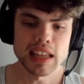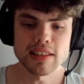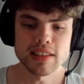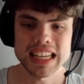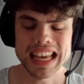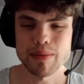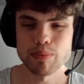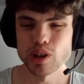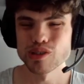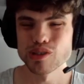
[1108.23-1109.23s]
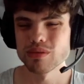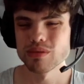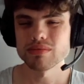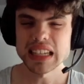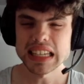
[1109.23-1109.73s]
the tempo
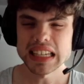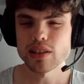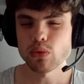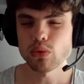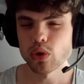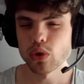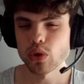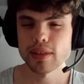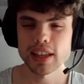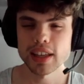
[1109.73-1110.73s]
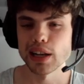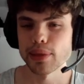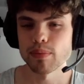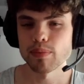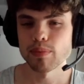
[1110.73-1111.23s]
isn't worth the health,
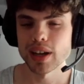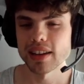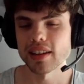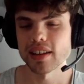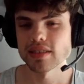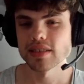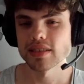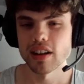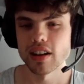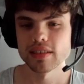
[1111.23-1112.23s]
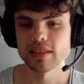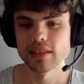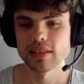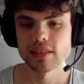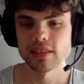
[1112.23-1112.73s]
but it's not.
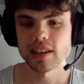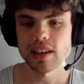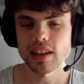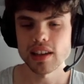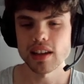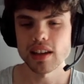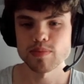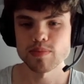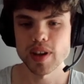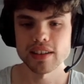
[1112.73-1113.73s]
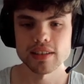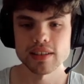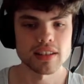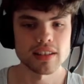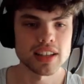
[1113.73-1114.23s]
It does make
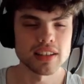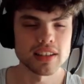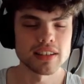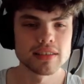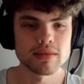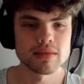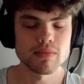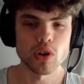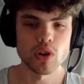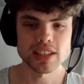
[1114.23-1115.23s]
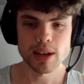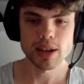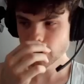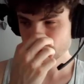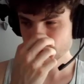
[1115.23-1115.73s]
the healing more
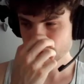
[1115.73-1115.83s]
acceptable.